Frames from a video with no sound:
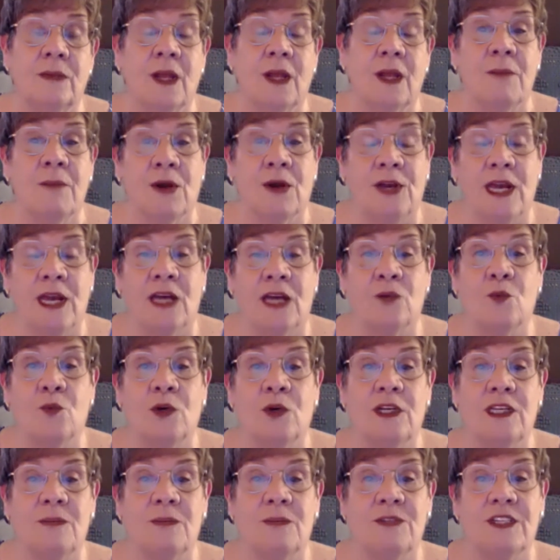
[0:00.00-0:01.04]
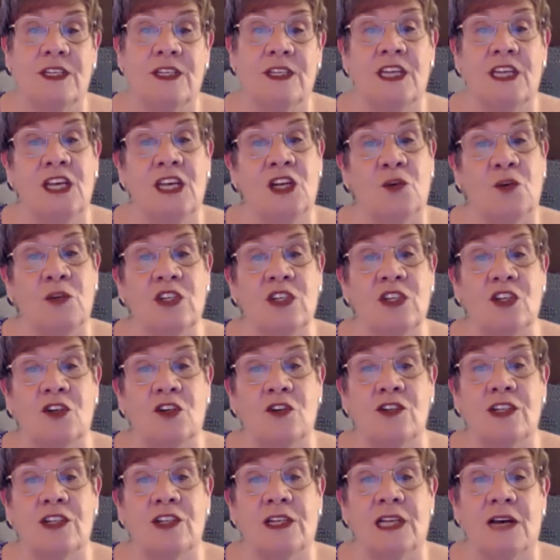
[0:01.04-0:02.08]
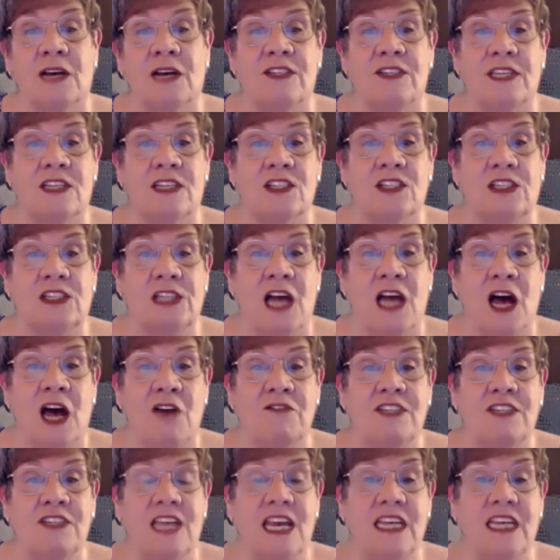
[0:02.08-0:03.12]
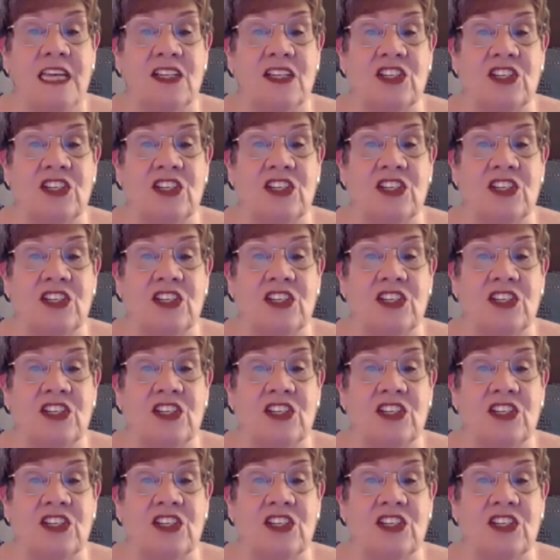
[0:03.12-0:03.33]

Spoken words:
Marianne Williamson, in A Return to Love, says, "Love taken